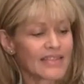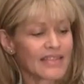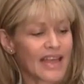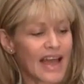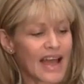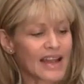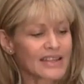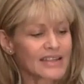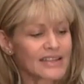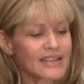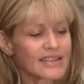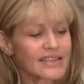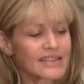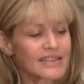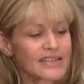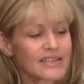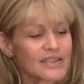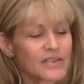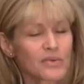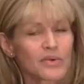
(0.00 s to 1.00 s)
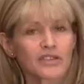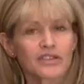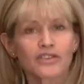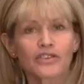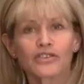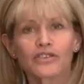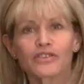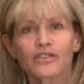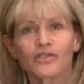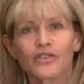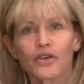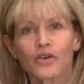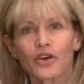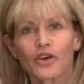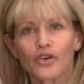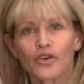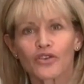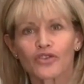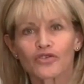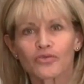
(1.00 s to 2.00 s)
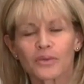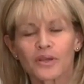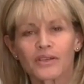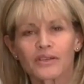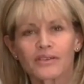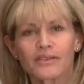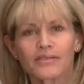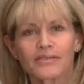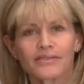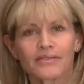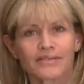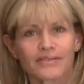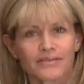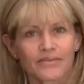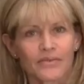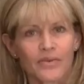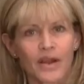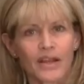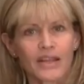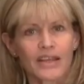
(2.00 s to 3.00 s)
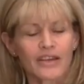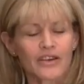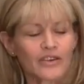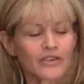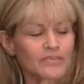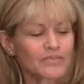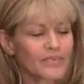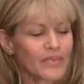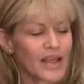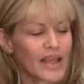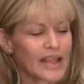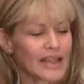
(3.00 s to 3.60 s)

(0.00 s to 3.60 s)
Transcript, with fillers: That is the result of their encouragement right here.